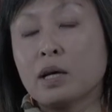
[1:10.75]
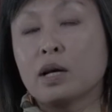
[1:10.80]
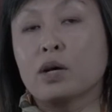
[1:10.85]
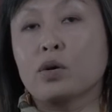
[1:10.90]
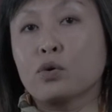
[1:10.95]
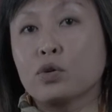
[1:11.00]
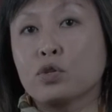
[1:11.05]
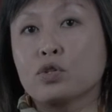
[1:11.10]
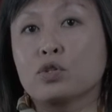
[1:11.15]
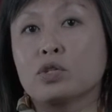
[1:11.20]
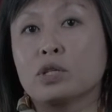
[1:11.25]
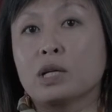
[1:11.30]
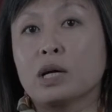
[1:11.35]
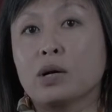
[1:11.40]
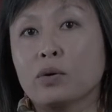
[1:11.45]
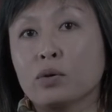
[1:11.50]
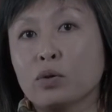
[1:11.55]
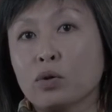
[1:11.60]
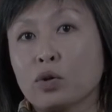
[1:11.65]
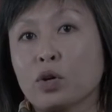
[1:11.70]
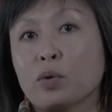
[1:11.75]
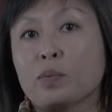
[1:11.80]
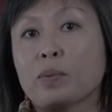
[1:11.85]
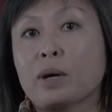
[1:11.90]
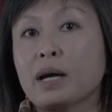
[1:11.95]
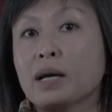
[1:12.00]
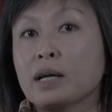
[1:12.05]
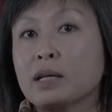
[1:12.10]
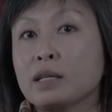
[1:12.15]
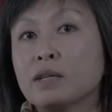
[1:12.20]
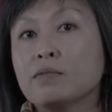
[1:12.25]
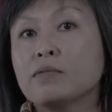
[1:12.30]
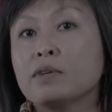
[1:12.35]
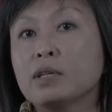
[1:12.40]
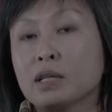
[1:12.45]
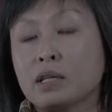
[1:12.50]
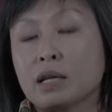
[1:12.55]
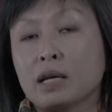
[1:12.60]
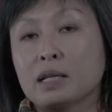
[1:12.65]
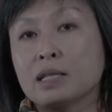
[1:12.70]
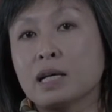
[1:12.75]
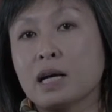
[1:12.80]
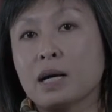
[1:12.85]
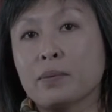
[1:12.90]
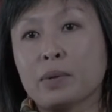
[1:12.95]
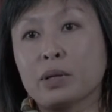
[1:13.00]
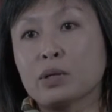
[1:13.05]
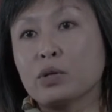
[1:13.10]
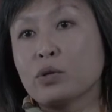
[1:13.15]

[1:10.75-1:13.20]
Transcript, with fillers: a Christian now, and looking back, and even at that time I